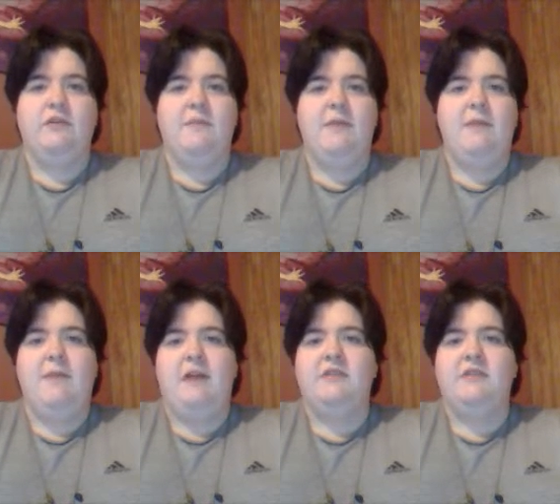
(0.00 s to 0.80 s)
it may
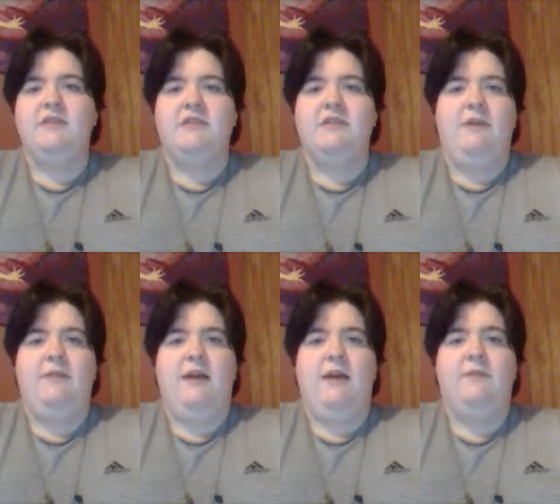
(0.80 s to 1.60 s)
balance itself
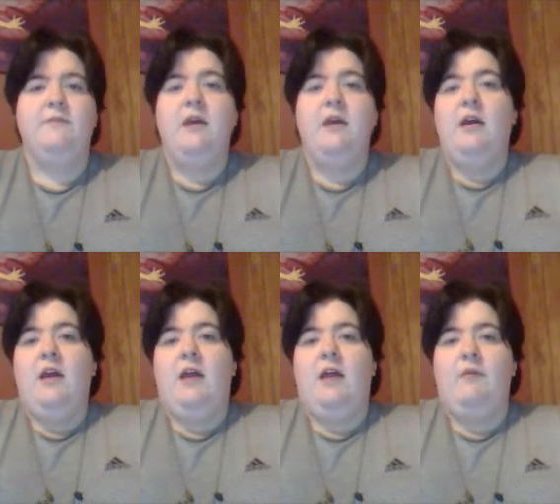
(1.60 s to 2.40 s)
out.
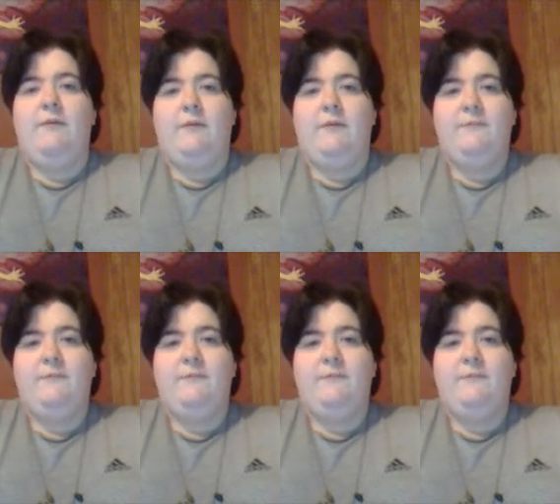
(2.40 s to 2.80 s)
However,